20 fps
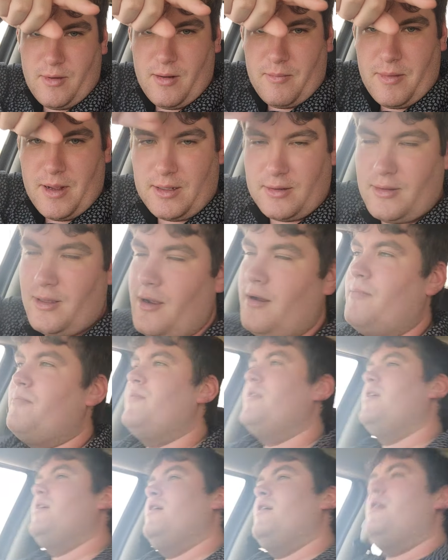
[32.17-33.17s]
back there.
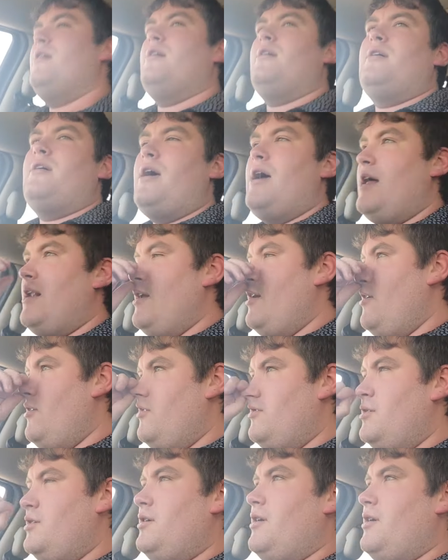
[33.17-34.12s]
Anywho,